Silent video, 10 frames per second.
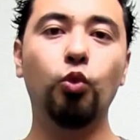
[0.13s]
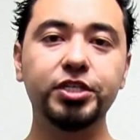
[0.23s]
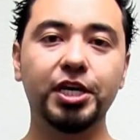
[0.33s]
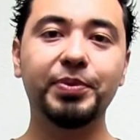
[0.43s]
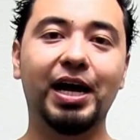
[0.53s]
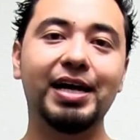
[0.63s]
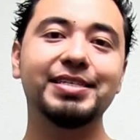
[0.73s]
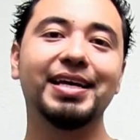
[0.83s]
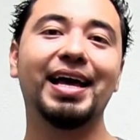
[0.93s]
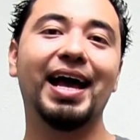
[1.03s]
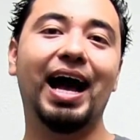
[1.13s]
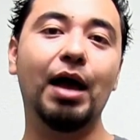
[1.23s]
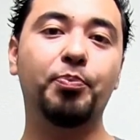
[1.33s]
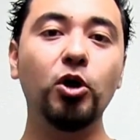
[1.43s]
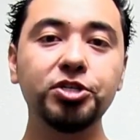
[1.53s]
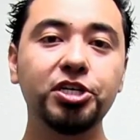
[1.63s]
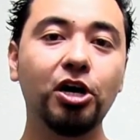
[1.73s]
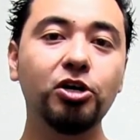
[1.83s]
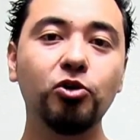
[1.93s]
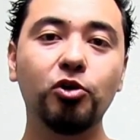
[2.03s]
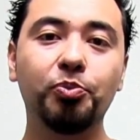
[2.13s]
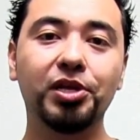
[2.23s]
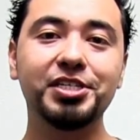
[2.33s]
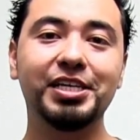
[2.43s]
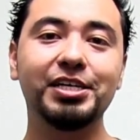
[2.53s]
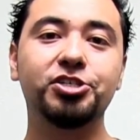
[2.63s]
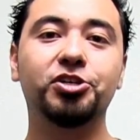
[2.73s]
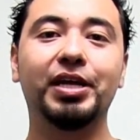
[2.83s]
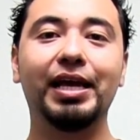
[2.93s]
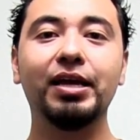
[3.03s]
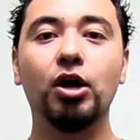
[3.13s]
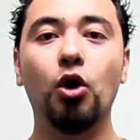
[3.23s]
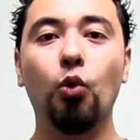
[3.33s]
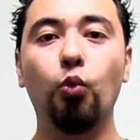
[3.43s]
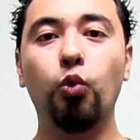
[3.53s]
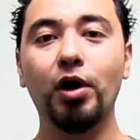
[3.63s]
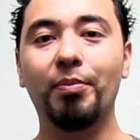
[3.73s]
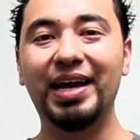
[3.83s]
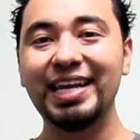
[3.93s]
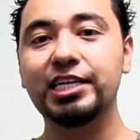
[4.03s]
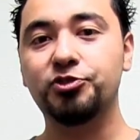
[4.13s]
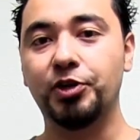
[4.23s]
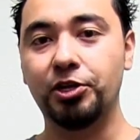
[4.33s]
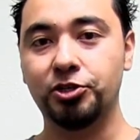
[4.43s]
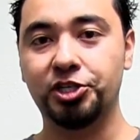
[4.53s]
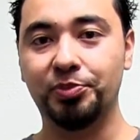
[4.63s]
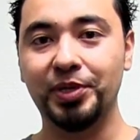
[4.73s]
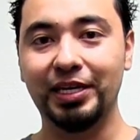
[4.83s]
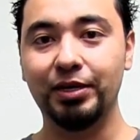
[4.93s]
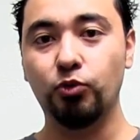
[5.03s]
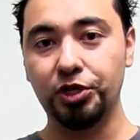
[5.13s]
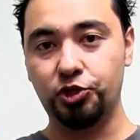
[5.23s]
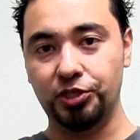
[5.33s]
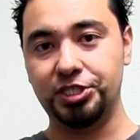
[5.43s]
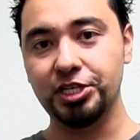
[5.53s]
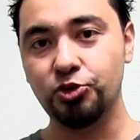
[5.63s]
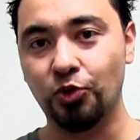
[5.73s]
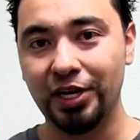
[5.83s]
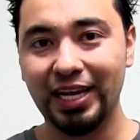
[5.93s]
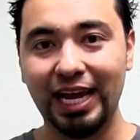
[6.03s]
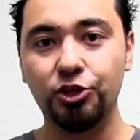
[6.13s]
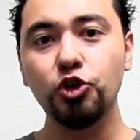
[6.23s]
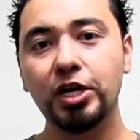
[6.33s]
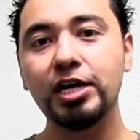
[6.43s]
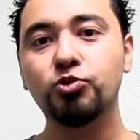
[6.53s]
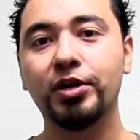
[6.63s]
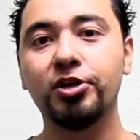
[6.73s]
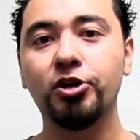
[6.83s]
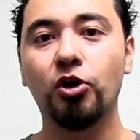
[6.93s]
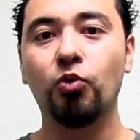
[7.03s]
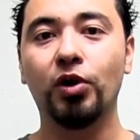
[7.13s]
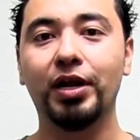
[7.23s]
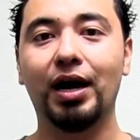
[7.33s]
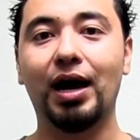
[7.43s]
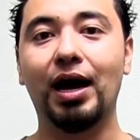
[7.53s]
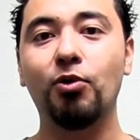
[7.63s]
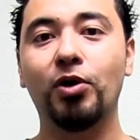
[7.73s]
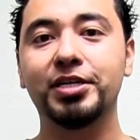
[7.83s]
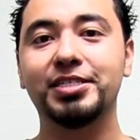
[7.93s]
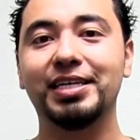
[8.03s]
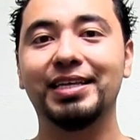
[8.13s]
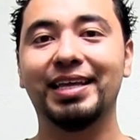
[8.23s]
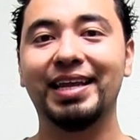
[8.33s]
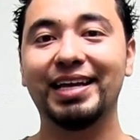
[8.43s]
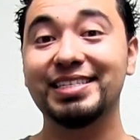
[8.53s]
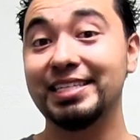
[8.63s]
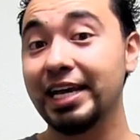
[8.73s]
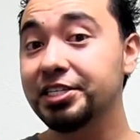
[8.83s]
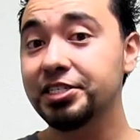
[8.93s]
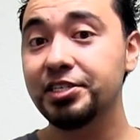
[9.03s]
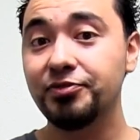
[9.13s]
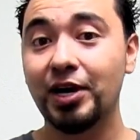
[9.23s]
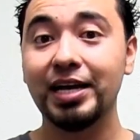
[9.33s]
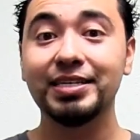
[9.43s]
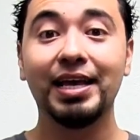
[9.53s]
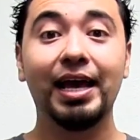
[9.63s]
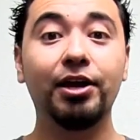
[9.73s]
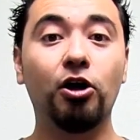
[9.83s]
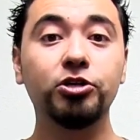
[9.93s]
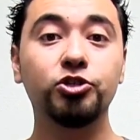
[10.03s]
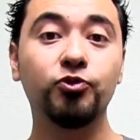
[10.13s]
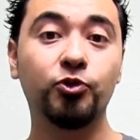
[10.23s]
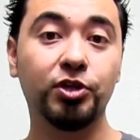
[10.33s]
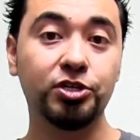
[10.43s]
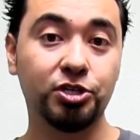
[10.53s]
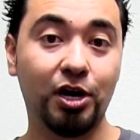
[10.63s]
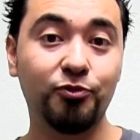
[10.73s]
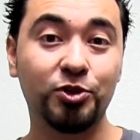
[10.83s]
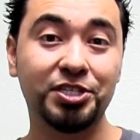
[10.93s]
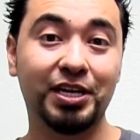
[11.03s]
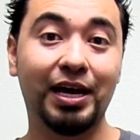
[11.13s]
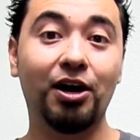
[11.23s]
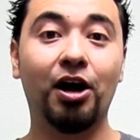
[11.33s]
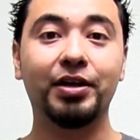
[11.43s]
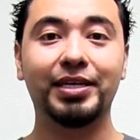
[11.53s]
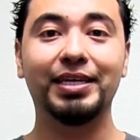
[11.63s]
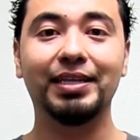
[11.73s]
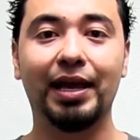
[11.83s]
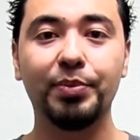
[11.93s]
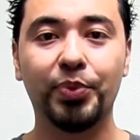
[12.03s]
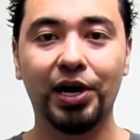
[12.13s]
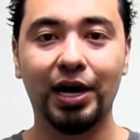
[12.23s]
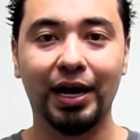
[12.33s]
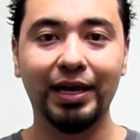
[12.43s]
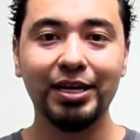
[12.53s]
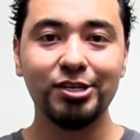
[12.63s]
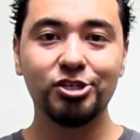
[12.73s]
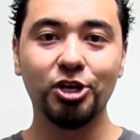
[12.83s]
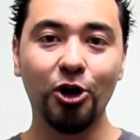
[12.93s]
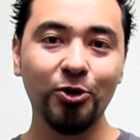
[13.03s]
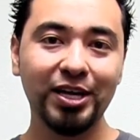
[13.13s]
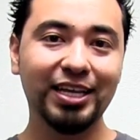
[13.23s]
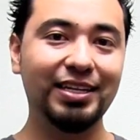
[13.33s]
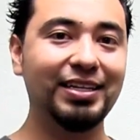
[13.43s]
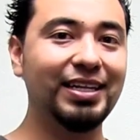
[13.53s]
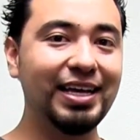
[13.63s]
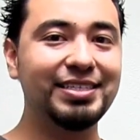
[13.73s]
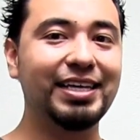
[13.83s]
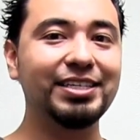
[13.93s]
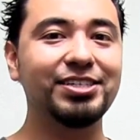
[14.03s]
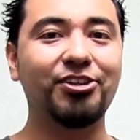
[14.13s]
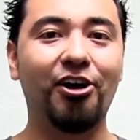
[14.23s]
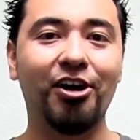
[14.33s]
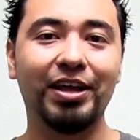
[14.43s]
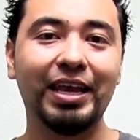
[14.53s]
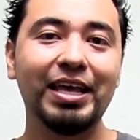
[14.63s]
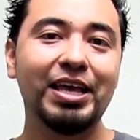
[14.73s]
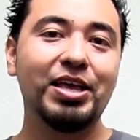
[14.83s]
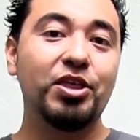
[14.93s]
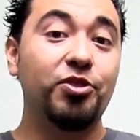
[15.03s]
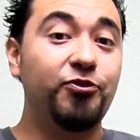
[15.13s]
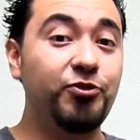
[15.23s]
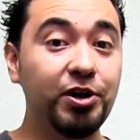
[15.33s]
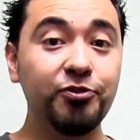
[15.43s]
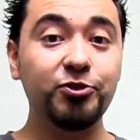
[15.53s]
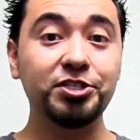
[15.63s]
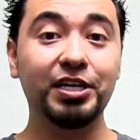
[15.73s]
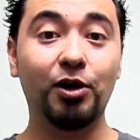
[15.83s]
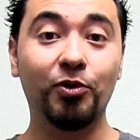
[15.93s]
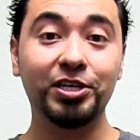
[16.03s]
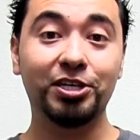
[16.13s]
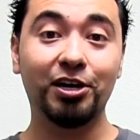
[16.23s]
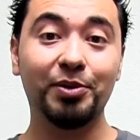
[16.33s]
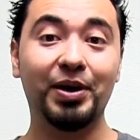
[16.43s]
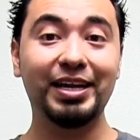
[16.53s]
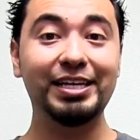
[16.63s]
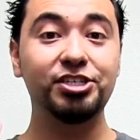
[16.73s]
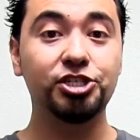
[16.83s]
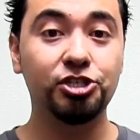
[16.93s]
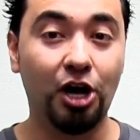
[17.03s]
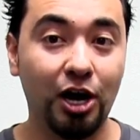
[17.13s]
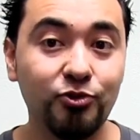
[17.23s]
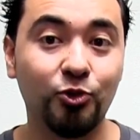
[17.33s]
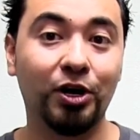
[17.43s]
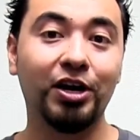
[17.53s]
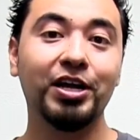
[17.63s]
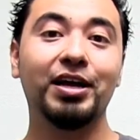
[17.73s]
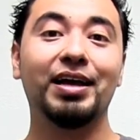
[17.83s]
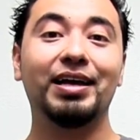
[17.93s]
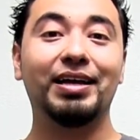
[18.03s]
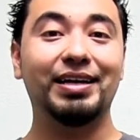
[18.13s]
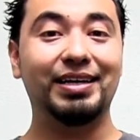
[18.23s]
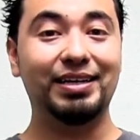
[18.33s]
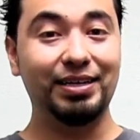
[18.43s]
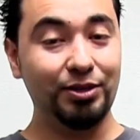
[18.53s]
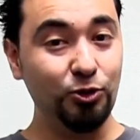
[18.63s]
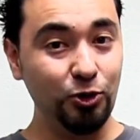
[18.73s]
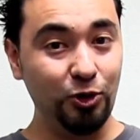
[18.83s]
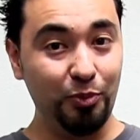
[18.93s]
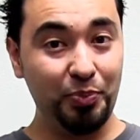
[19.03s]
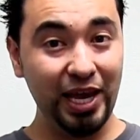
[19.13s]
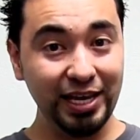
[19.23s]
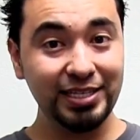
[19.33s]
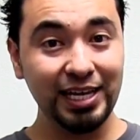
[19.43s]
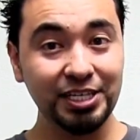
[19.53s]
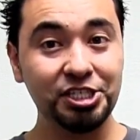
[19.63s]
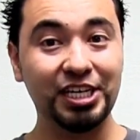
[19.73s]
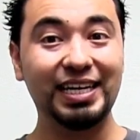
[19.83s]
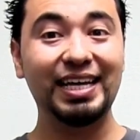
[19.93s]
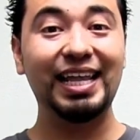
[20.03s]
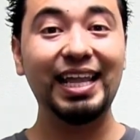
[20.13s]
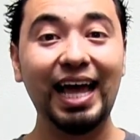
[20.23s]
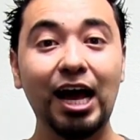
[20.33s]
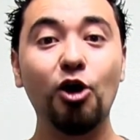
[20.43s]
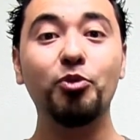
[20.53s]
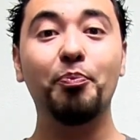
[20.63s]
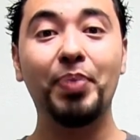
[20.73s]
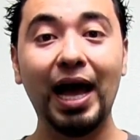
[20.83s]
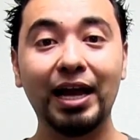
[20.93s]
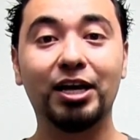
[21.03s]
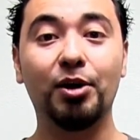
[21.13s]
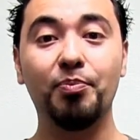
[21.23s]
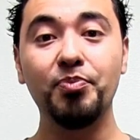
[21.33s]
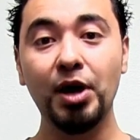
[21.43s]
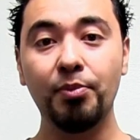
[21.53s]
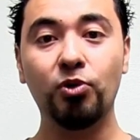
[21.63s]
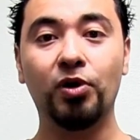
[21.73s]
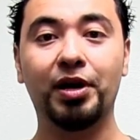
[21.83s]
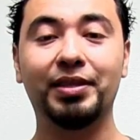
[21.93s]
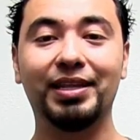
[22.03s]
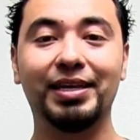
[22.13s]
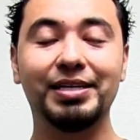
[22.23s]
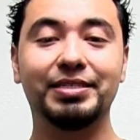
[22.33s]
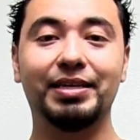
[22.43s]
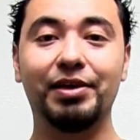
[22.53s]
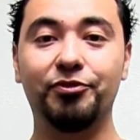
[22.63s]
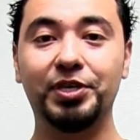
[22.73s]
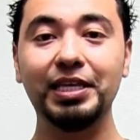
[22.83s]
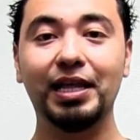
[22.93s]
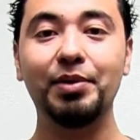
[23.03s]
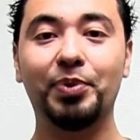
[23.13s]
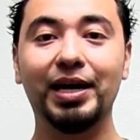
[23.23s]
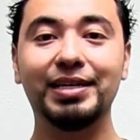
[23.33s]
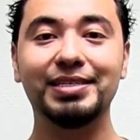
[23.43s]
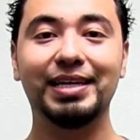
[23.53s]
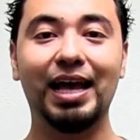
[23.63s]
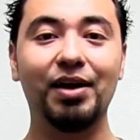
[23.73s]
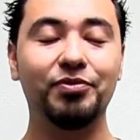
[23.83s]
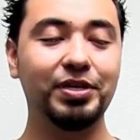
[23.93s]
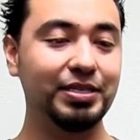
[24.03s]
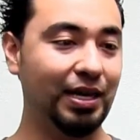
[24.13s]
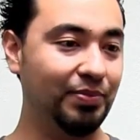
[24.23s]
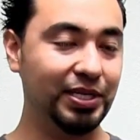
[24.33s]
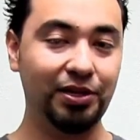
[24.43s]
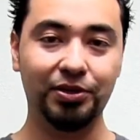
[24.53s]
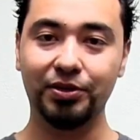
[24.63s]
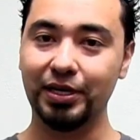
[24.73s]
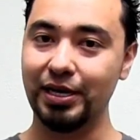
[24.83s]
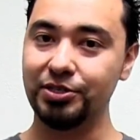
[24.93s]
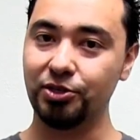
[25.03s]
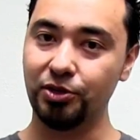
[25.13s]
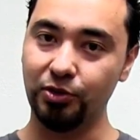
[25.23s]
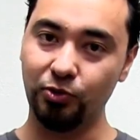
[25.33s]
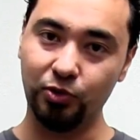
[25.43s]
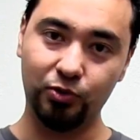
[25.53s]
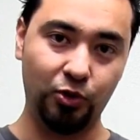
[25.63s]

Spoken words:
What's up, guys? I posted on Google Plus yesterday what my next video should be, which is this one, and you guys want to know what I want to see in the next Nexus device and also for the software side on Keyline Pi. So let's get started. The very first thing I want to talk about is software. Google, pay attention. Cloud backup, number one on the list. If Keyline Pi doesn't have this, I'm telling you guys, you're